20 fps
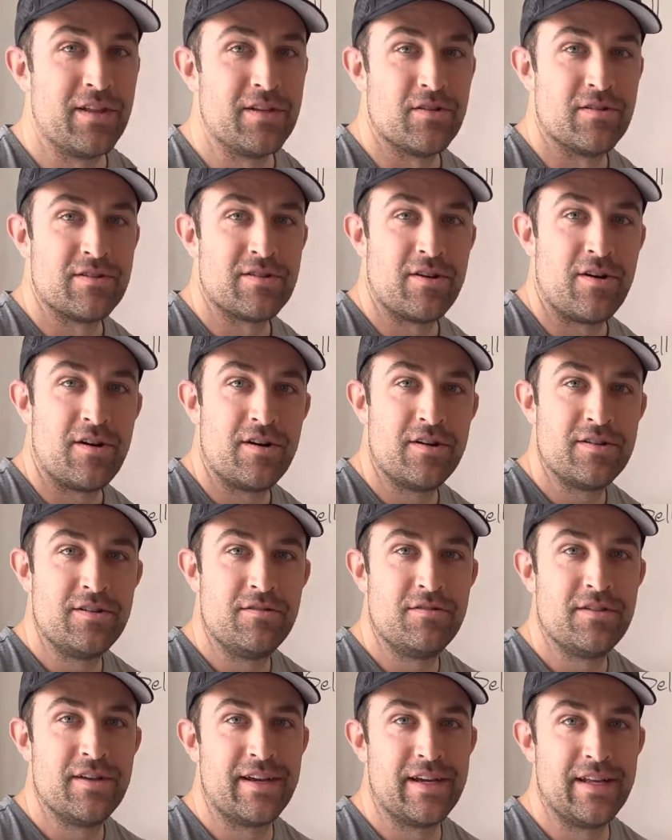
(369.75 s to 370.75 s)
So as hard as you
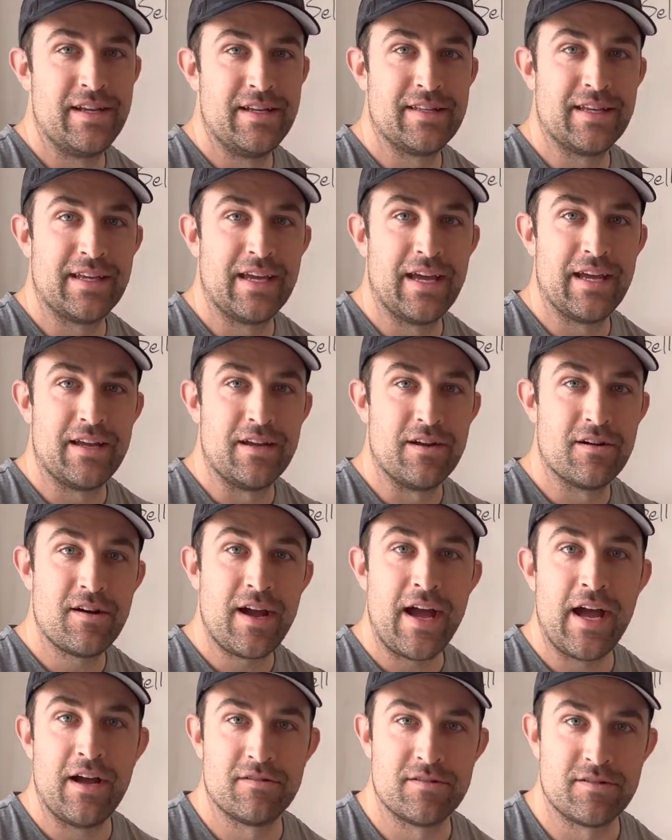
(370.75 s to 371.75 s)
think it is to get your
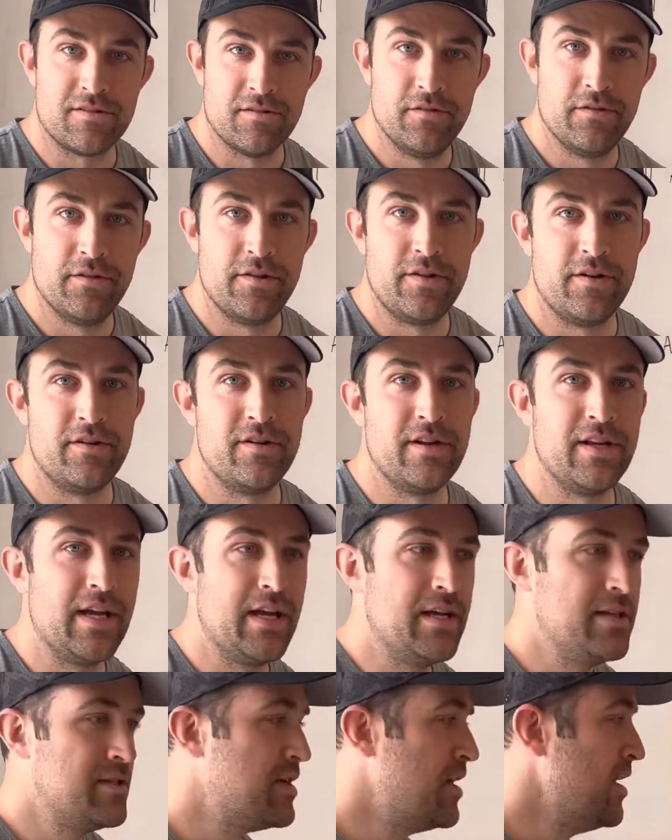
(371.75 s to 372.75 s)
house sold in 30
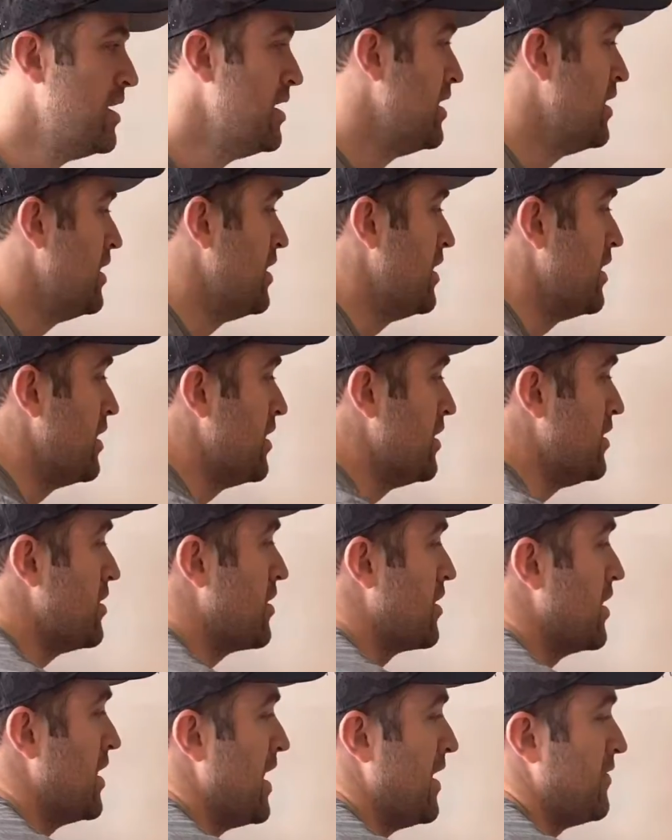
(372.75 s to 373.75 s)
days, you're
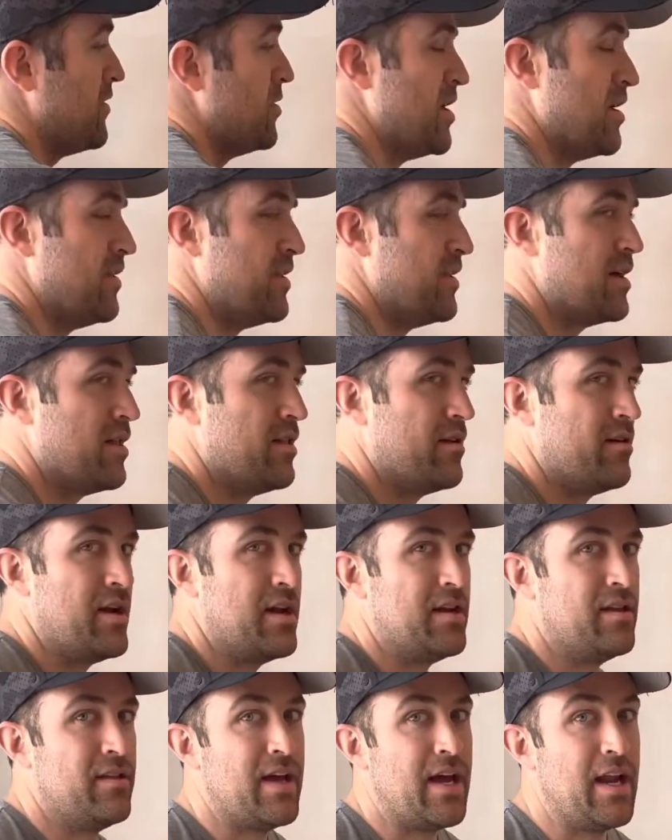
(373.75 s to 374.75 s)
going to have to be on the other
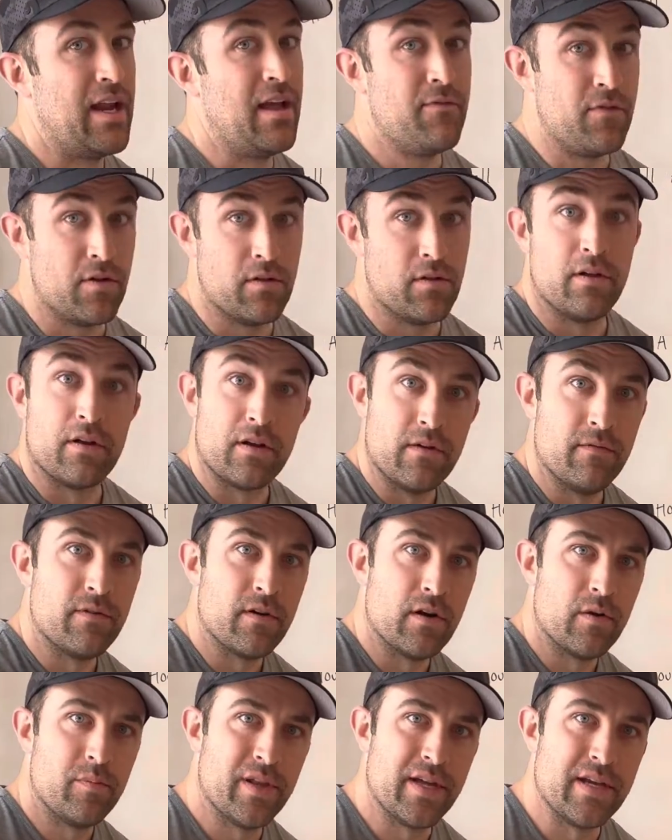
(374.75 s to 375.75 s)
end of that if you're looking
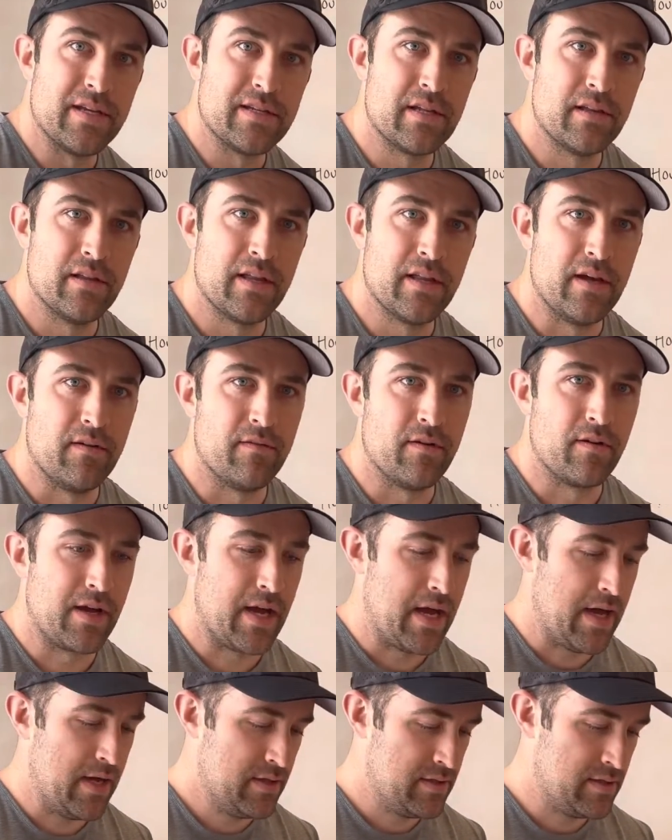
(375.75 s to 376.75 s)
for a place to live,
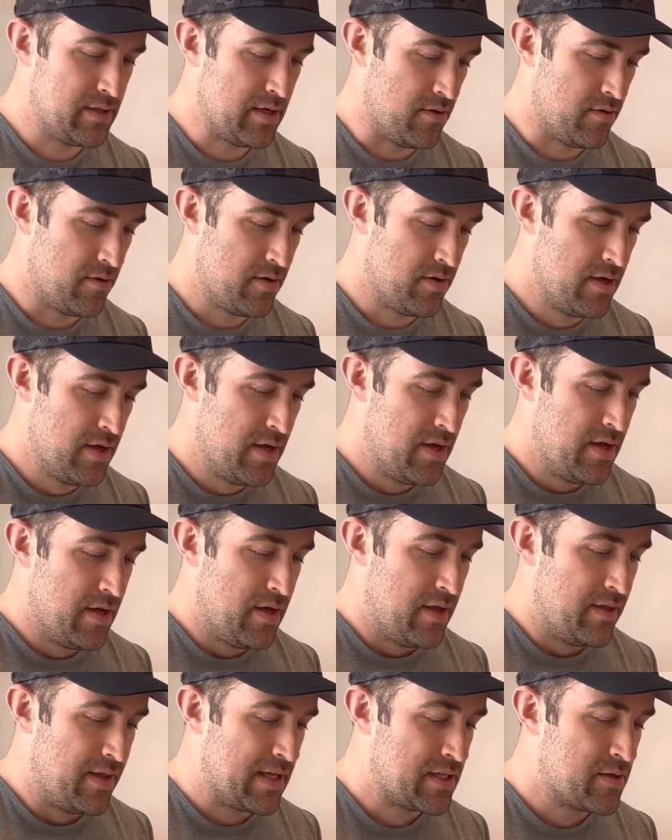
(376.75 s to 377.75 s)
okay? So
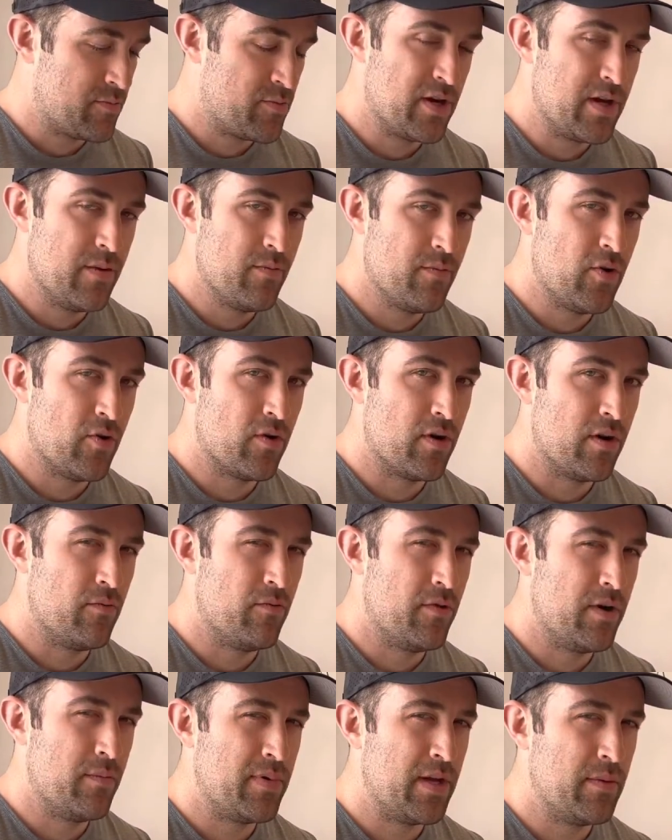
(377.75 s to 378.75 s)
that's a pretty important
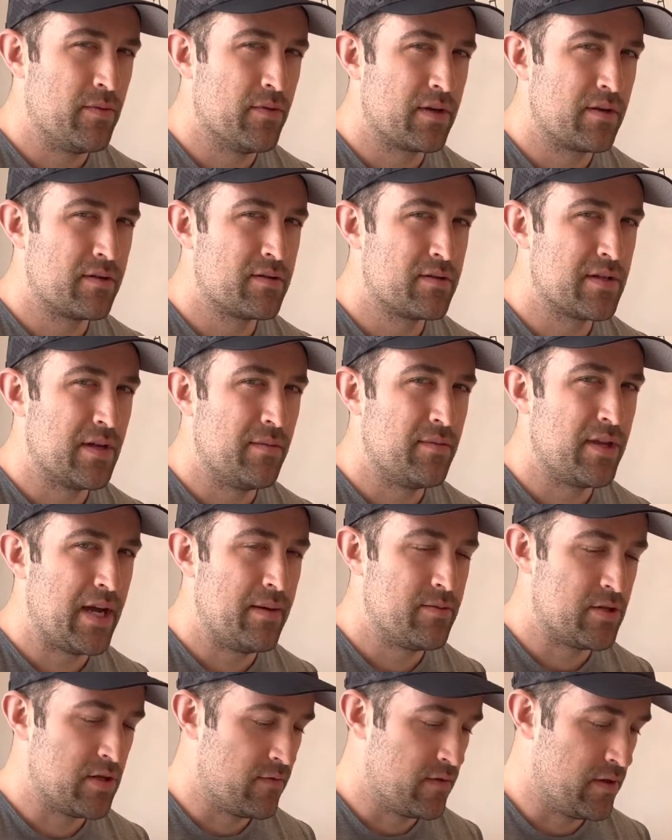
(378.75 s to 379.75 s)
one. People
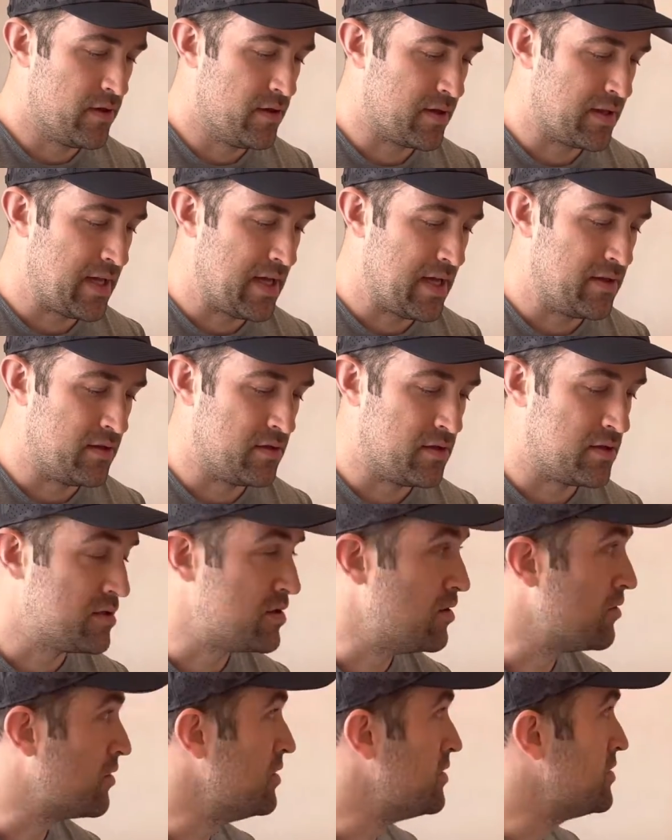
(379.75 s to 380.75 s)
sometimes overlook that. They're just
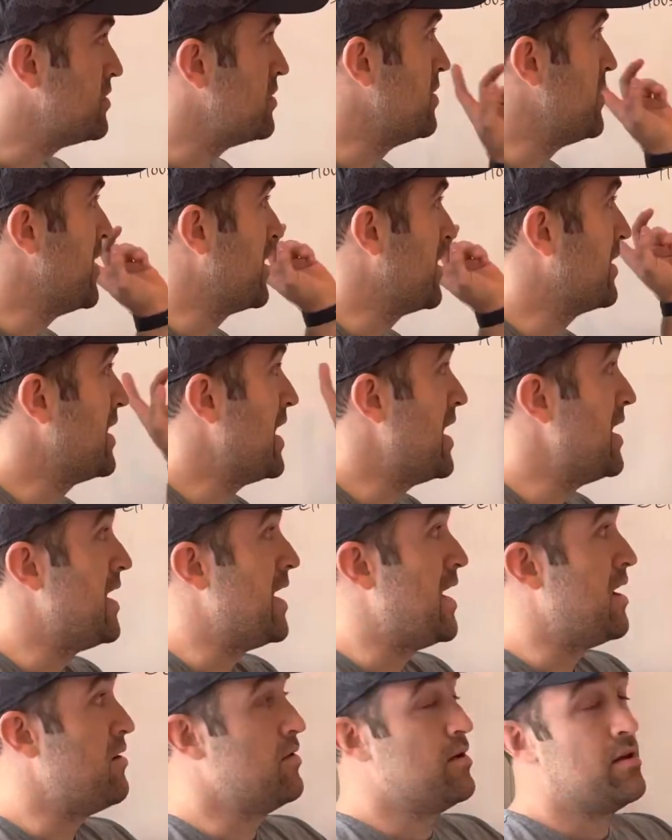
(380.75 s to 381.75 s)
so concerned about getting
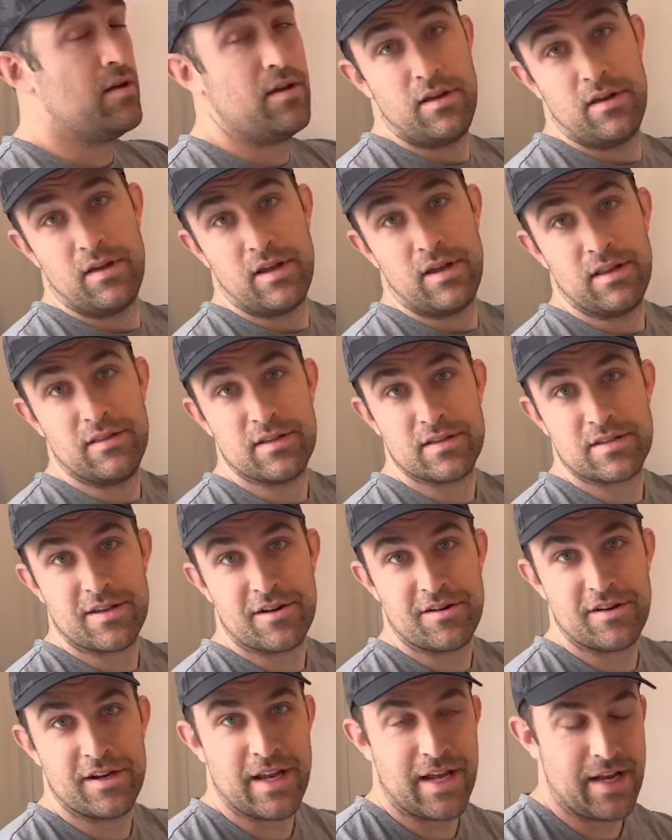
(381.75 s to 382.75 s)
out in this
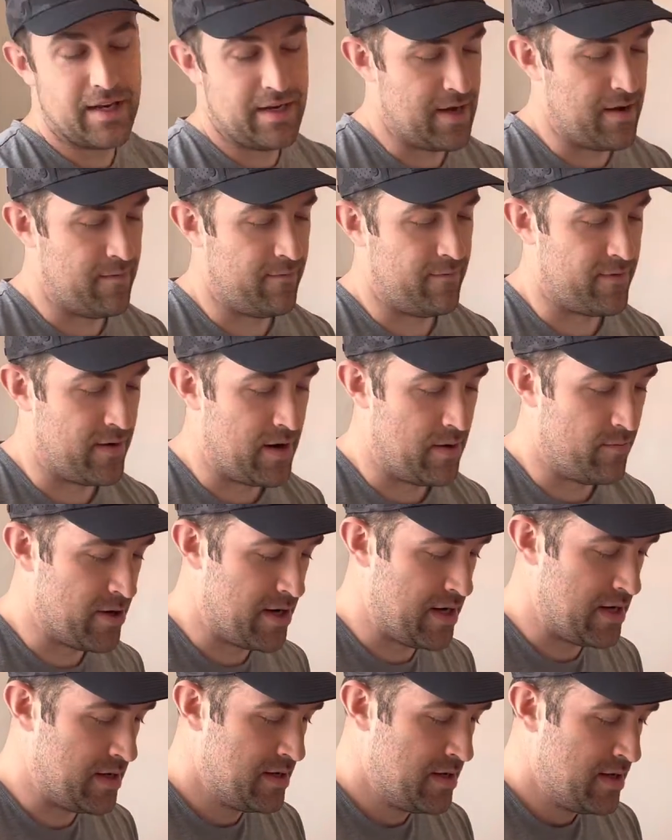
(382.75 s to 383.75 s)
30-day time frame,
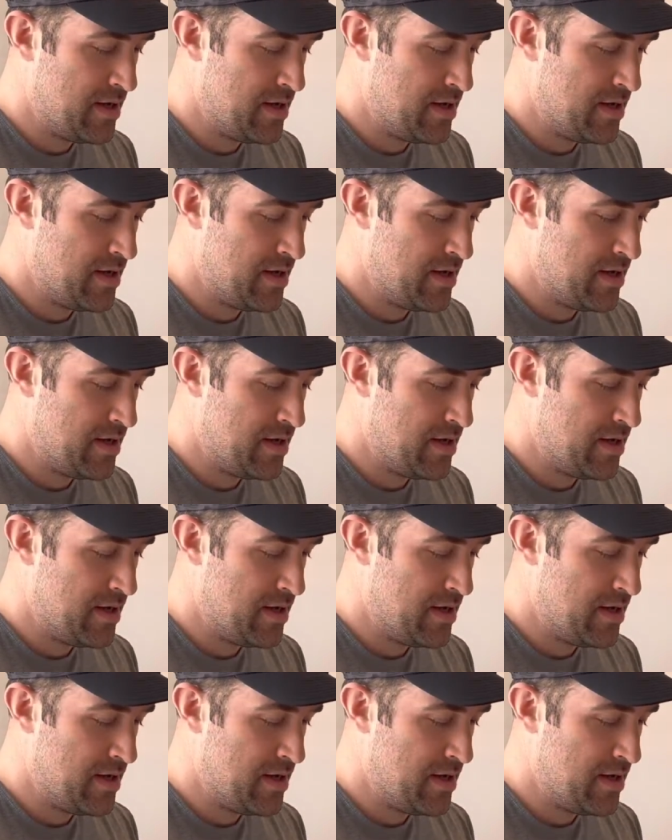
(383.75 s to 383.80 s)
right?